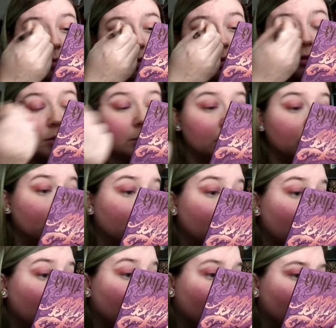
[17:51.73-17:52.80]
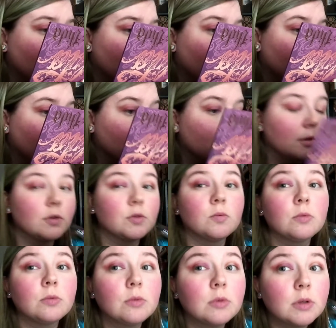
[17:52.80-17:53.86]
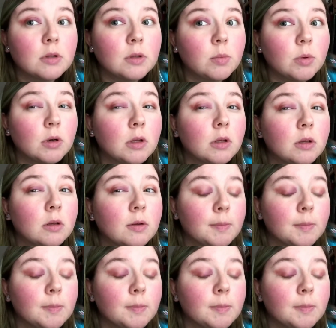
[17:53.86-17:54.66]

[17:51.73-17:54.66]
a little bit. It looks really pretty.